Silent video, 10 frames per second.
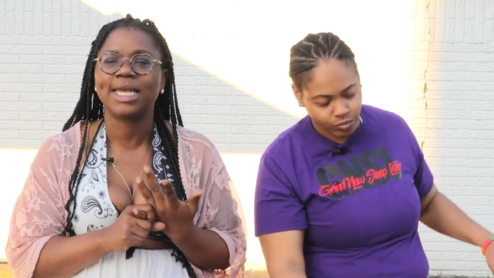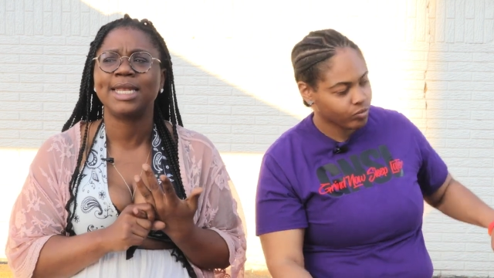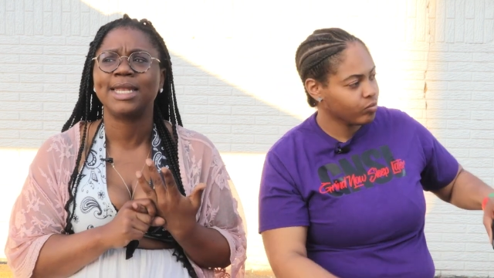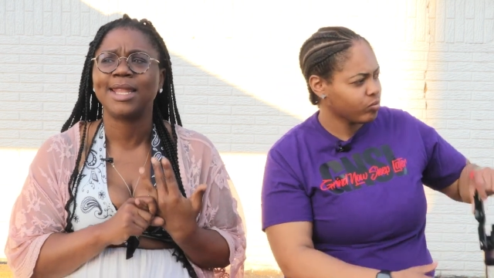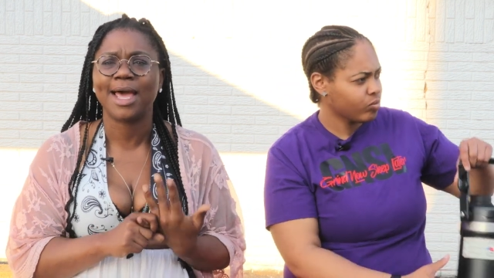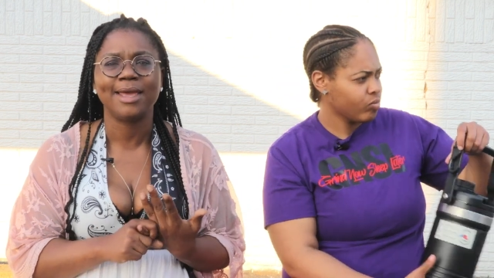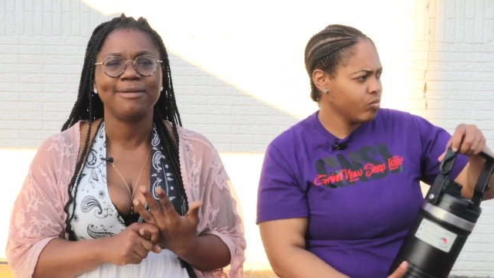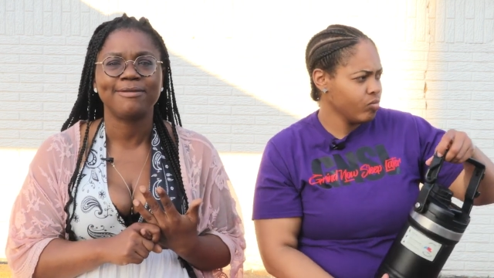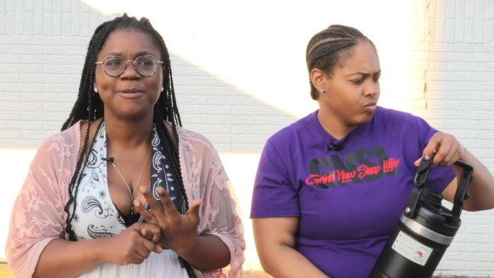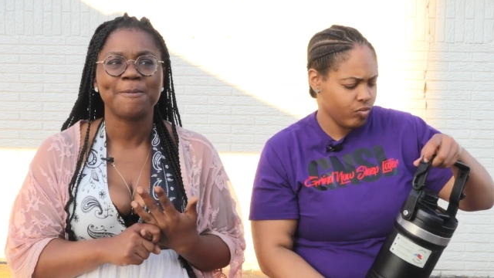Speaker 1: in life,
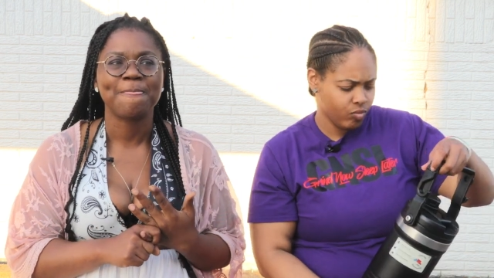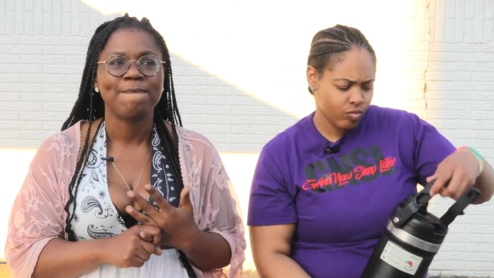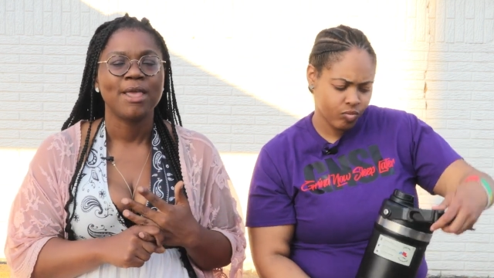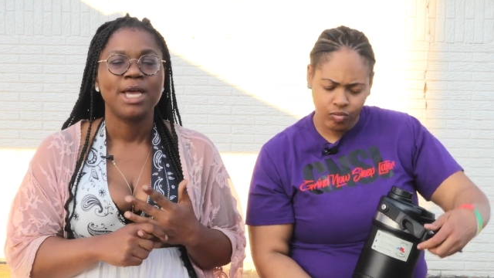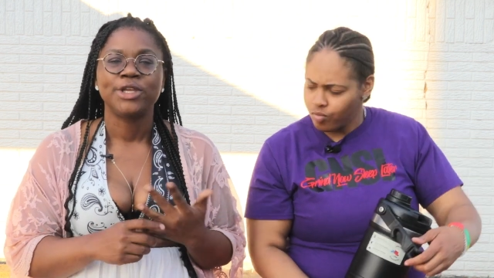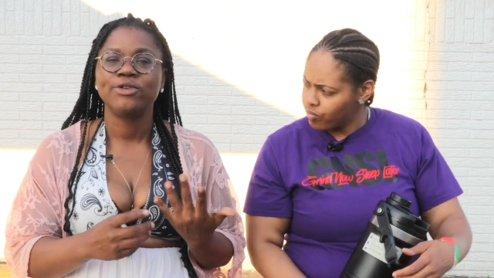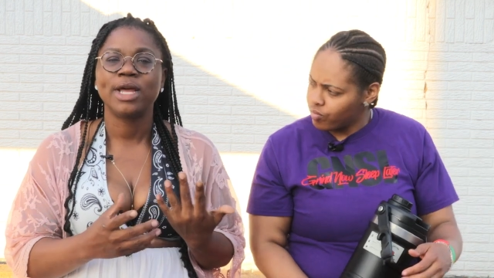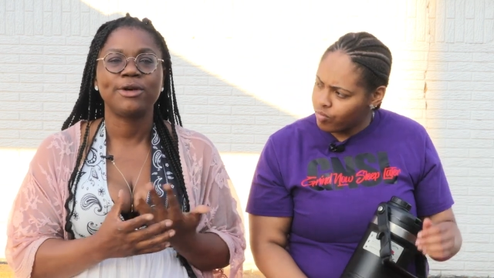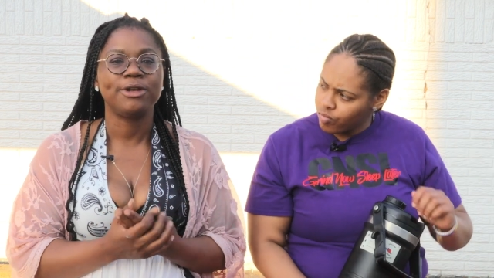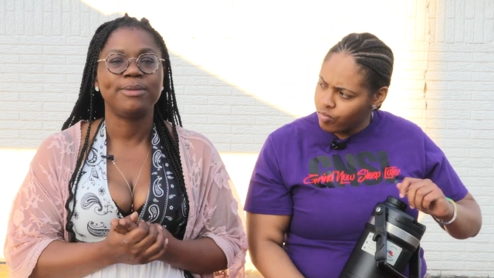you're
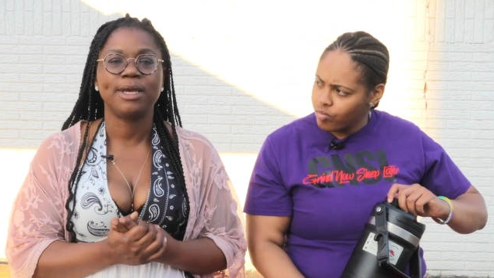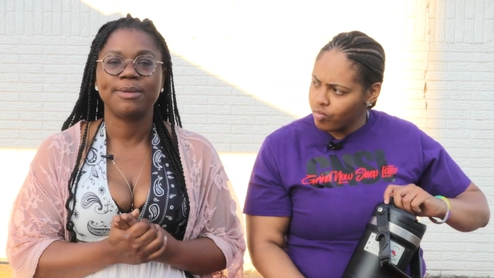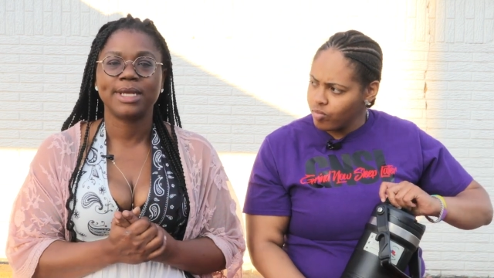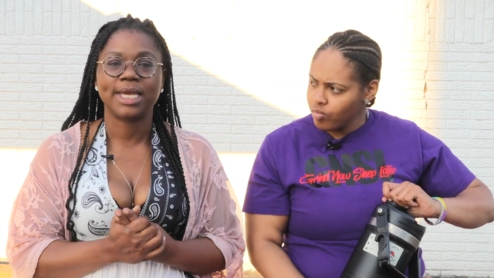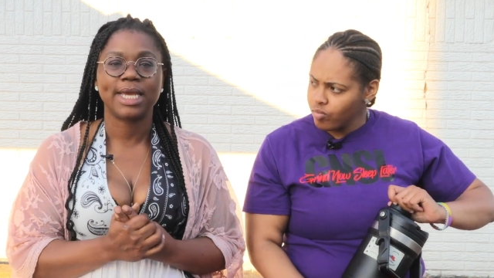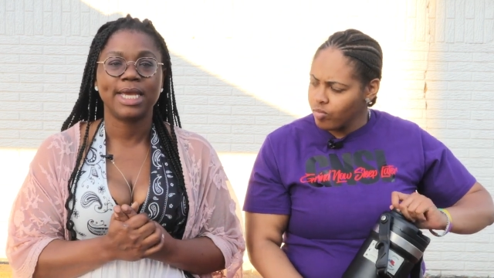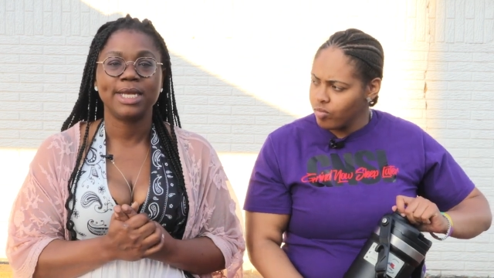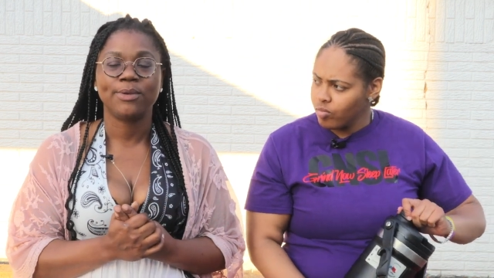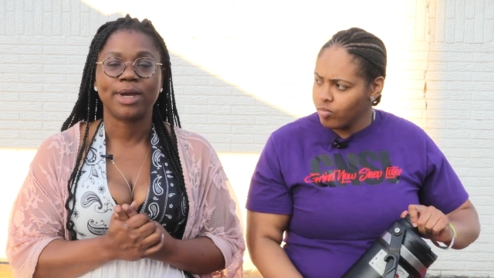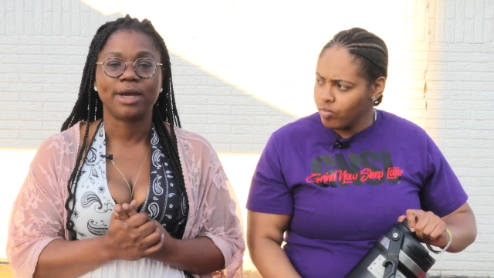not going to be able to get
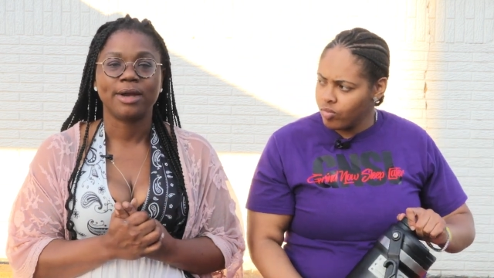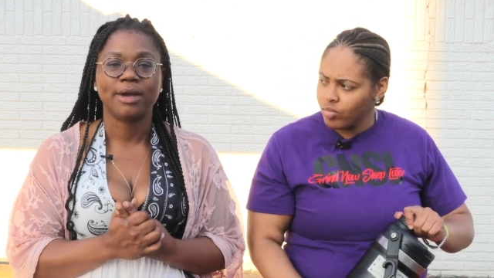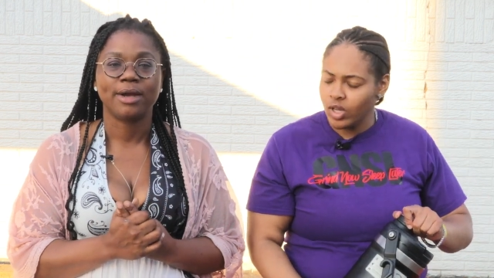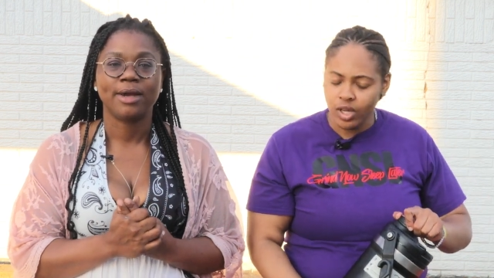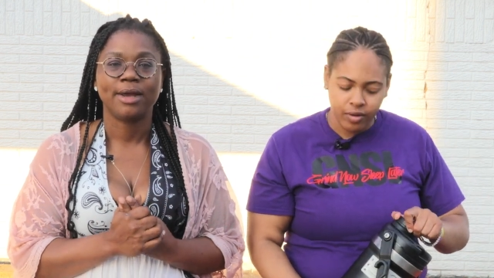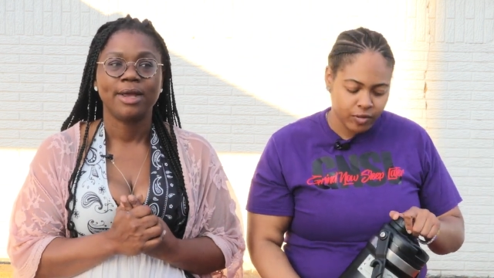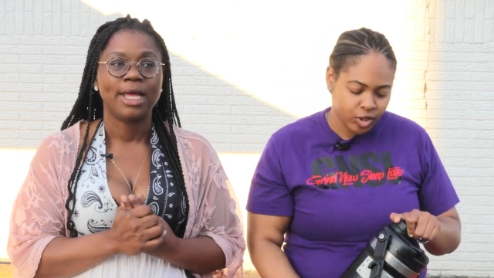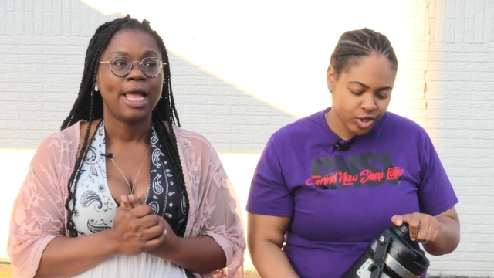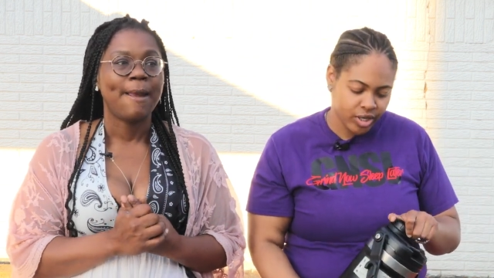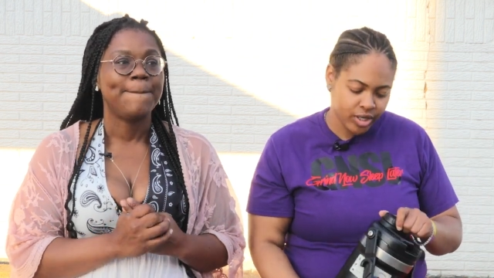anywhere. Yeah, for
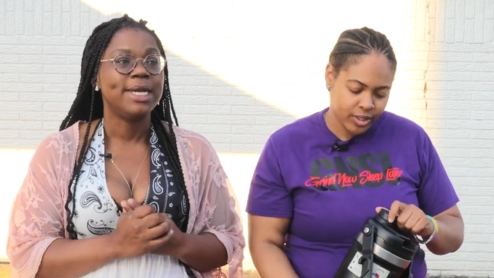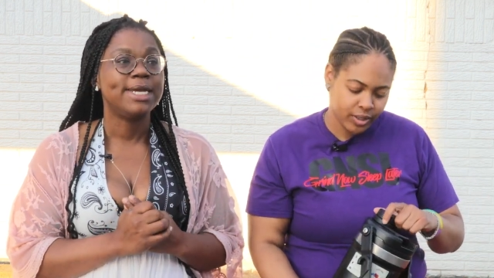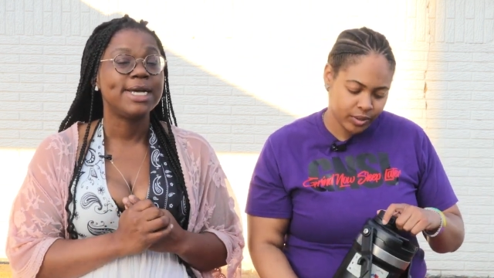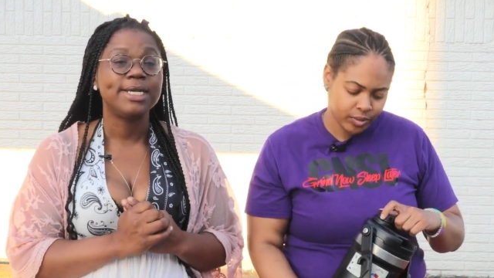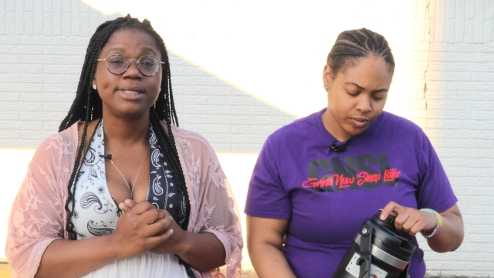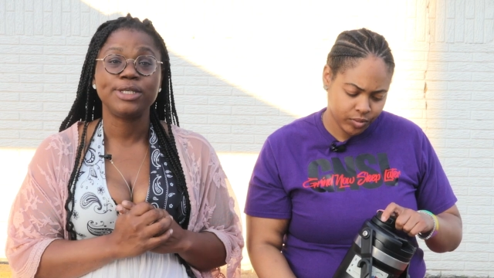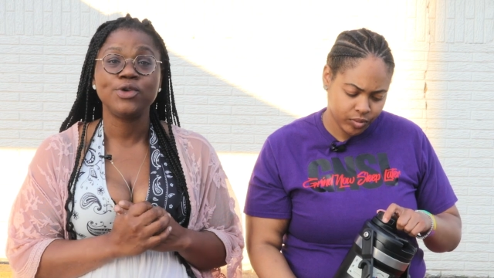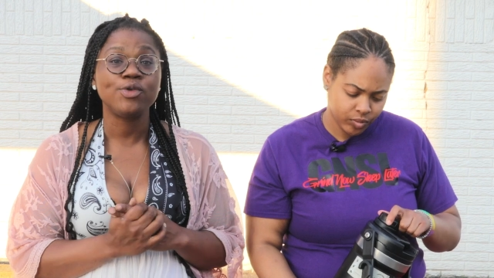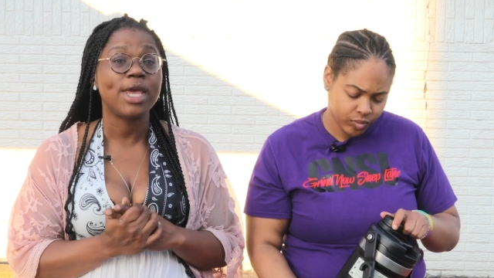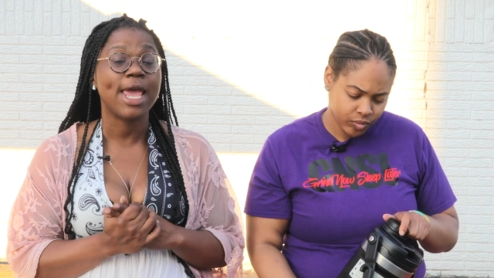sure. Because
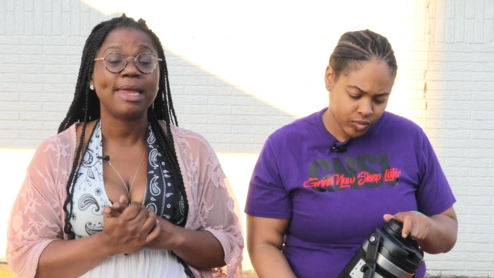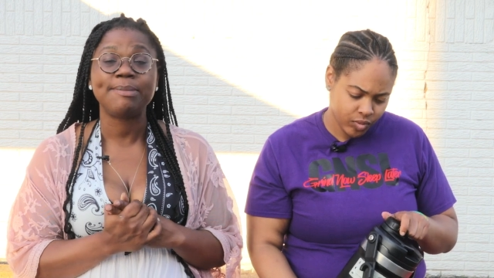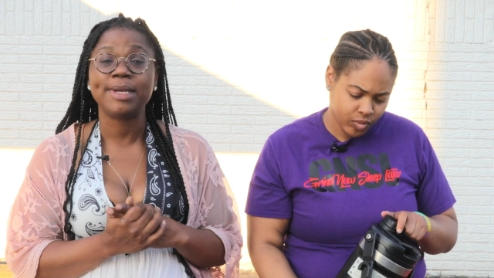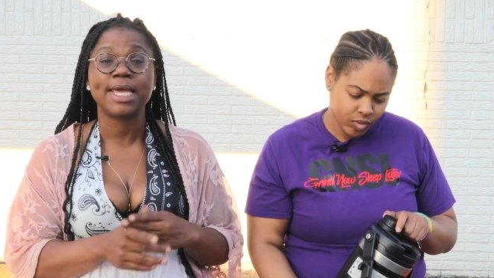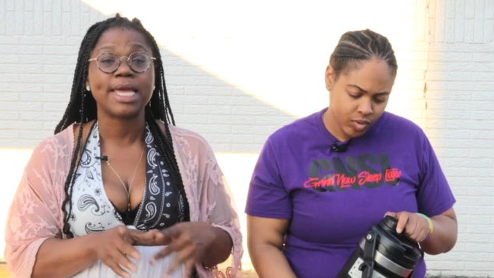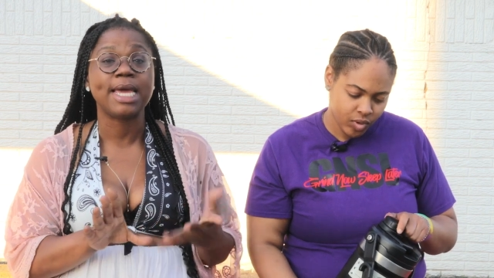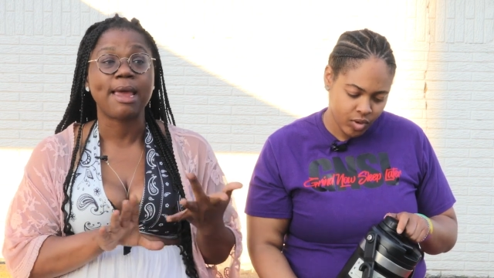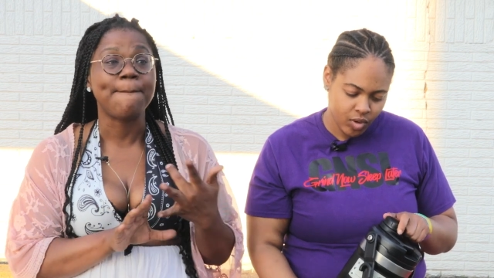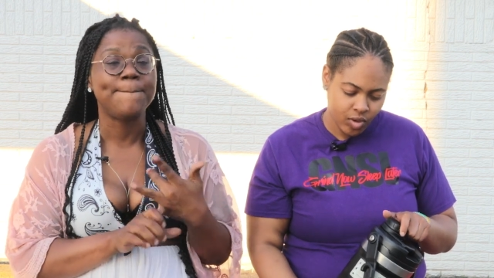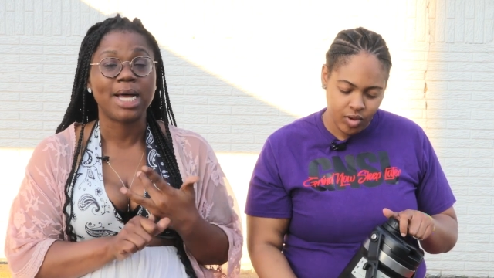you can't be a
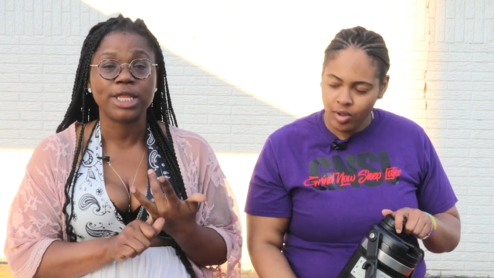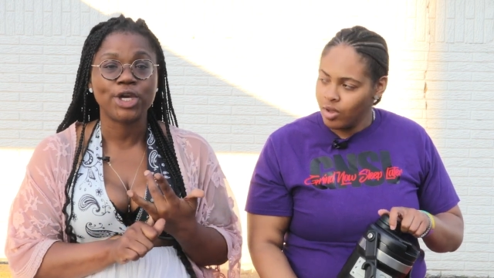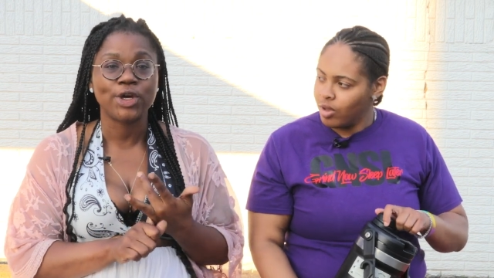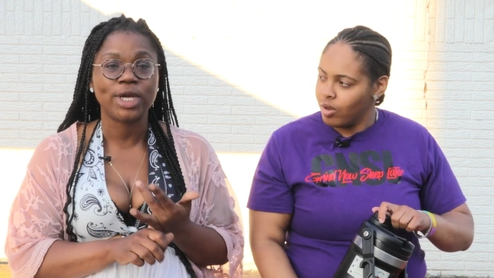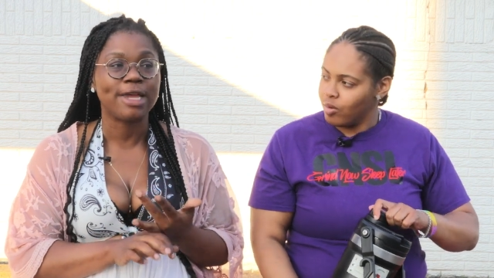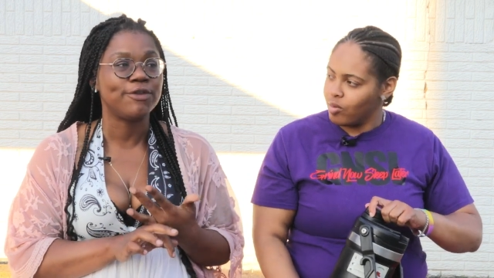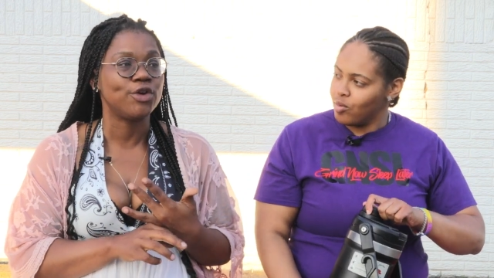good mother if